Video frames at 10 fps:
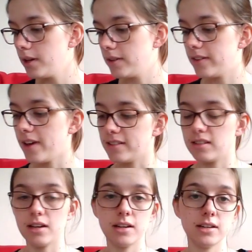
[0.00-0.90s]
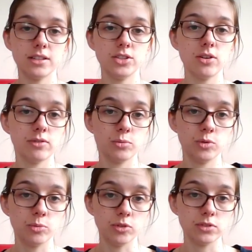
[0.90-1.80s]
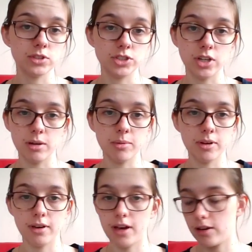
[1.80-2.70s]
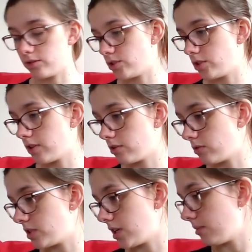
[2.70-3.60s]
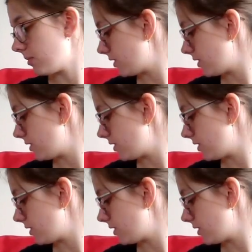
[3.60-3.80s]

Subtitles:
So yes, I do have some other books to show you, but I'll do that another time.